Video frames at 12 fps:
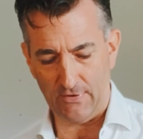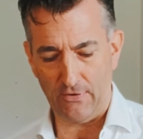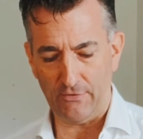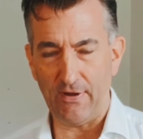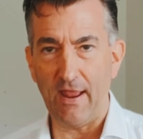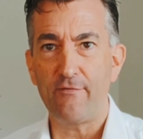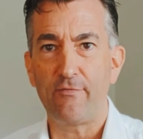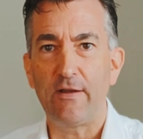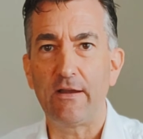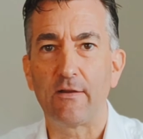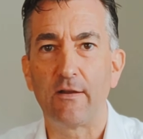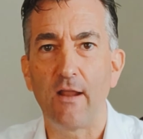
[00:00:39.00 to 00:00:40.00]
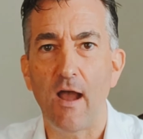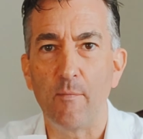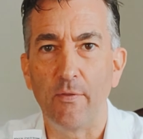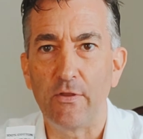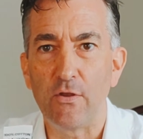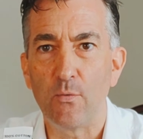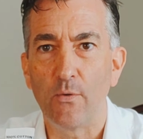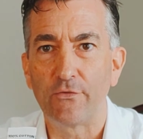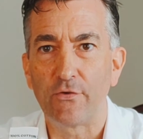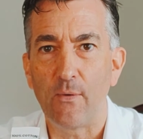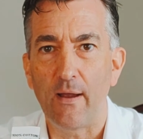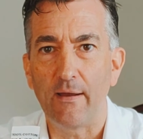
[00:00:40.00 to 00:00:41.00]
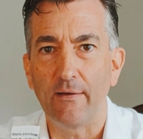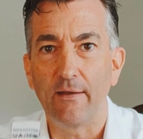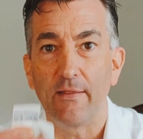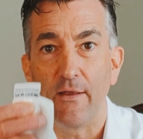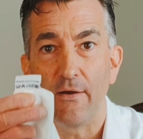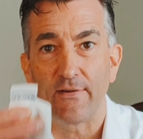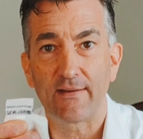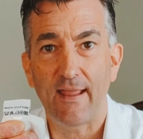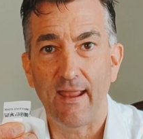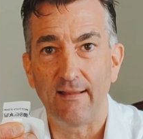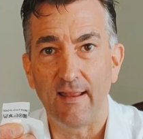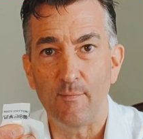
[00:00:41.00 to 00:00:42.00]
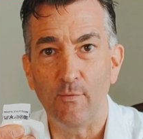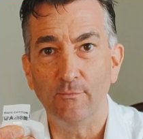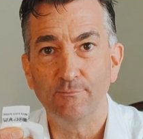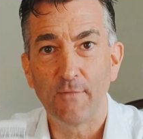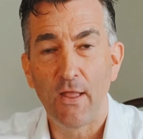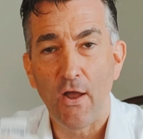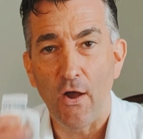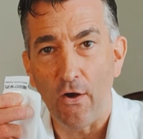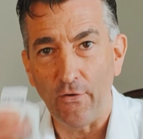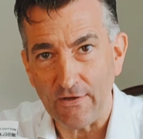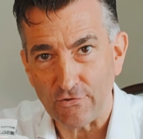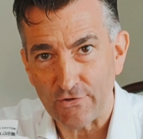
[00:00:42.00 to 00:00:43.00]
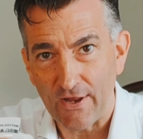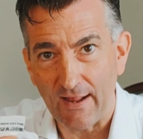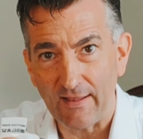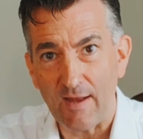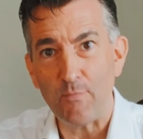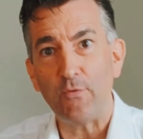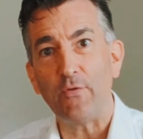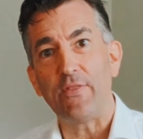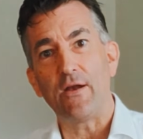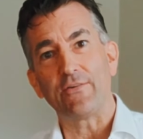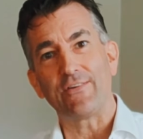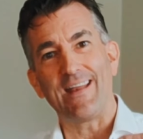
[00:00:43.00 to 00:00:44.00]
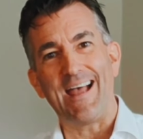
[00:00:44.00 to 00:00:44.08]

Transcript: on every garment that you want to iron, there is a care label. On each care label, there is an